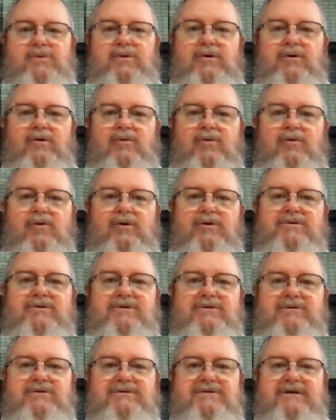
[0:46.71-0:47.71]
We'll look
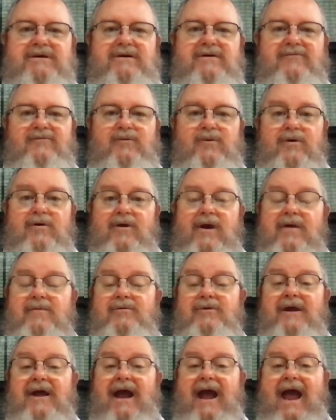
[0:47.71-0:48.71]
to see if we're
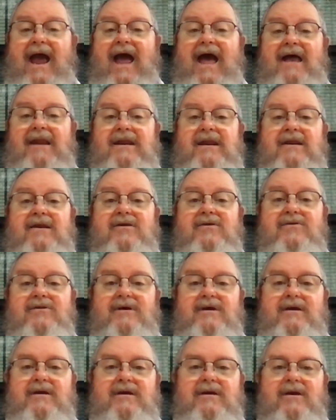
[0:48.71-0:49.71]
able to add
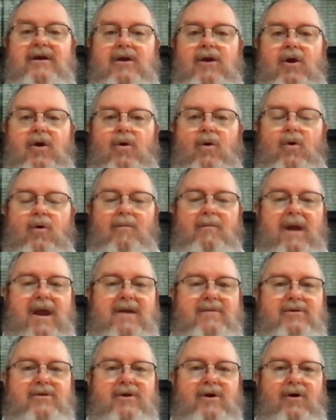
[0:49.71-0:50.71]
anything. Or
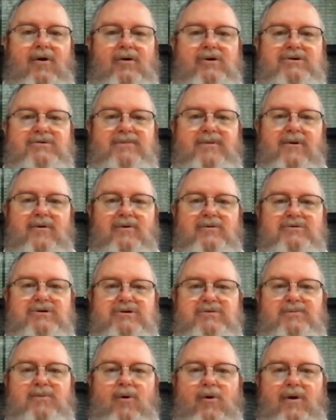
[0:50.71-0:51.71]
maybe the Holy Spirit will
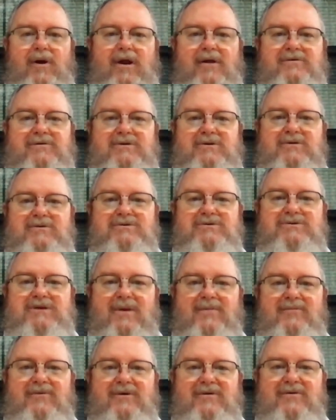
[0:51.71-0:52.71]
just point out to you
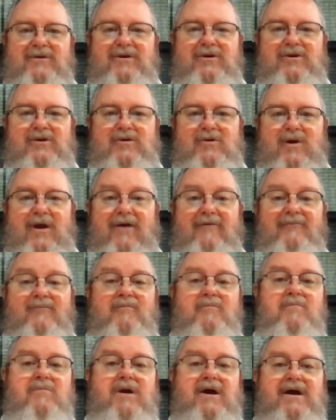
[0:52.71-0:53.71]
something that you have
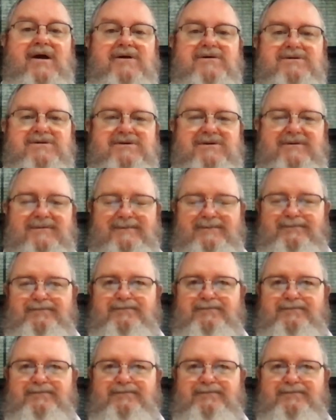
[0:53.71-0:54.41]
missed.